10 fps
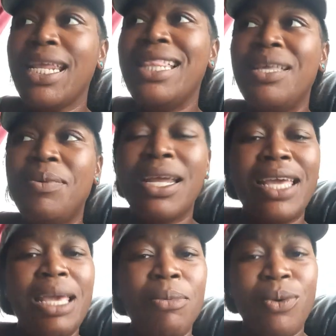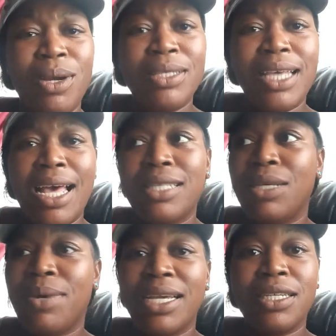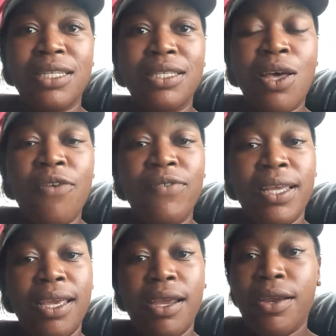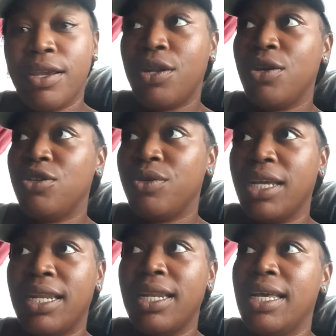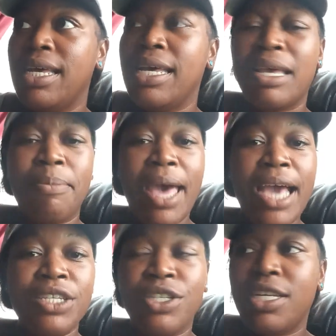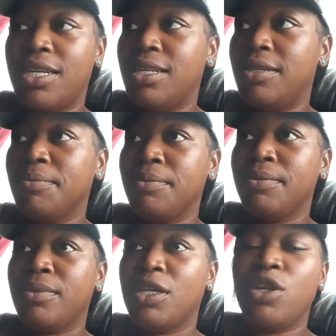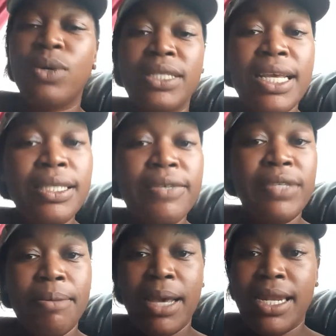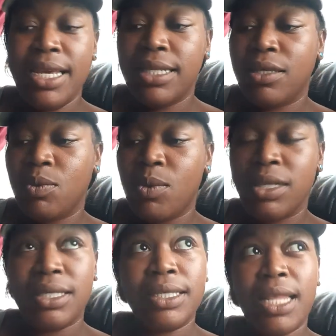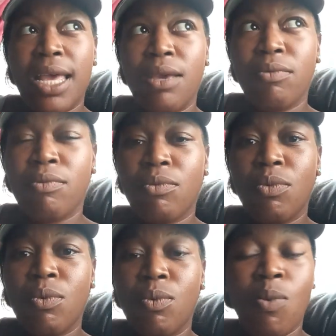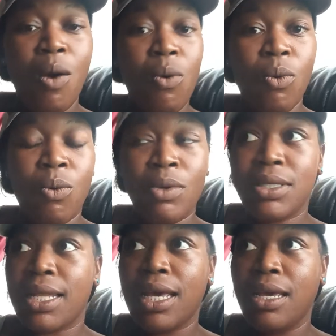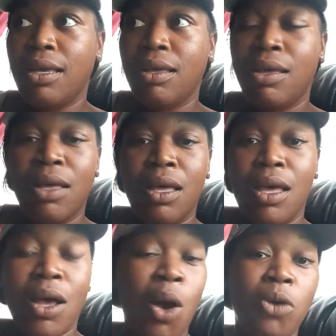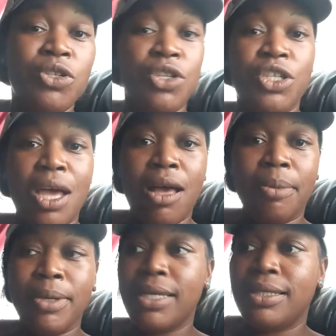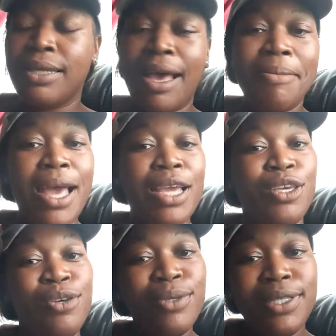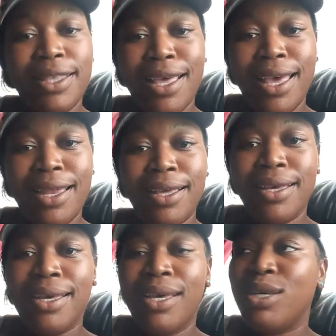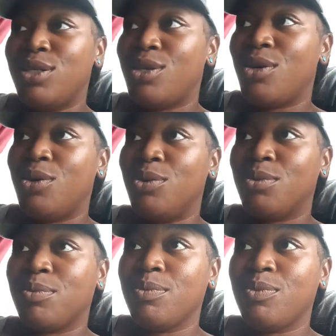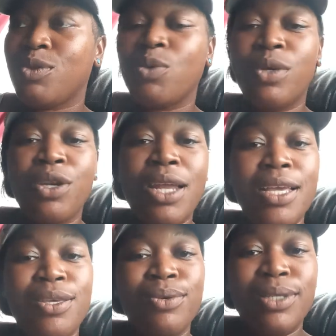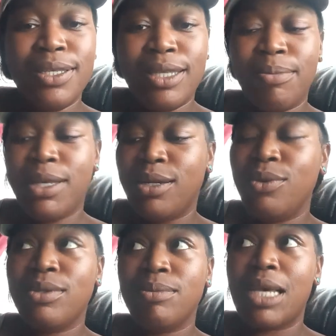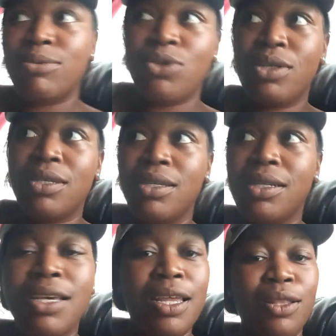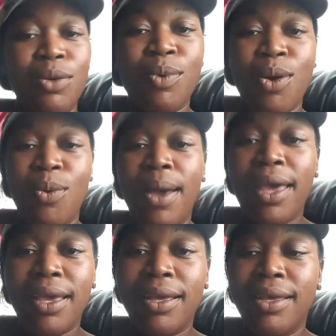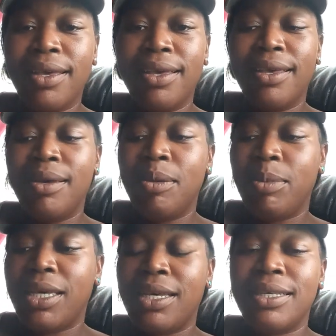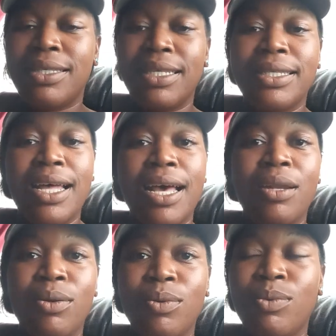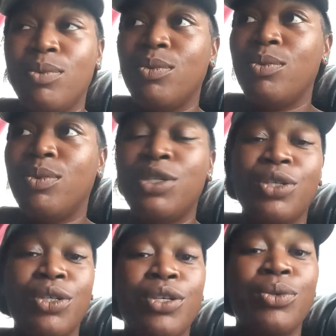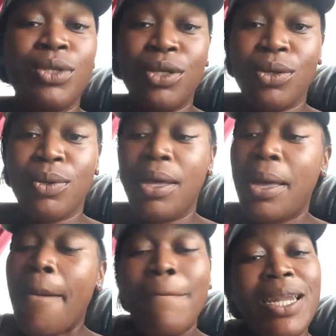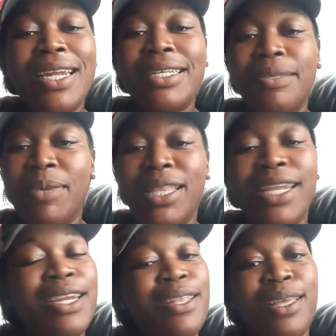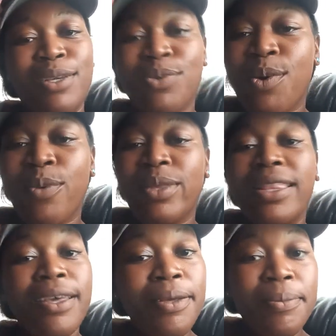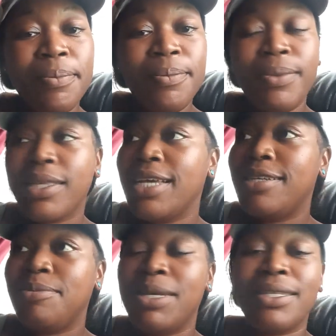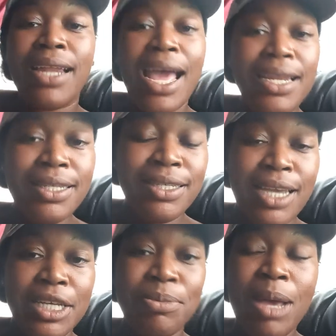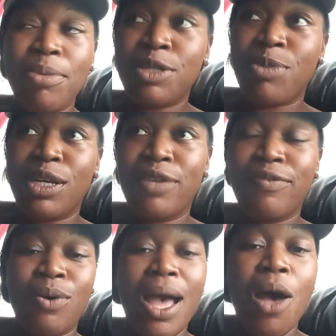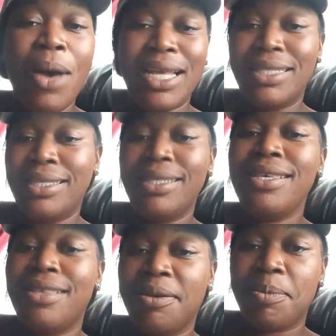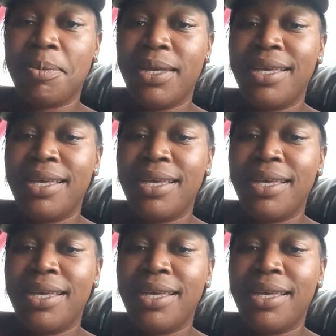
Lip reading: And then when I came across guys that were actually soft and caring and nurturing and compassionate and, attentive to my needs and wants, it's like, whoa, it's like a culture shock because I'm not used to that. So when you're not used to something new, sometimes you could look at it the wrong way because that's not what you're used to. But it doesn't mean that anything is wrong with them. It just means that I need to change my perspective on how I see them.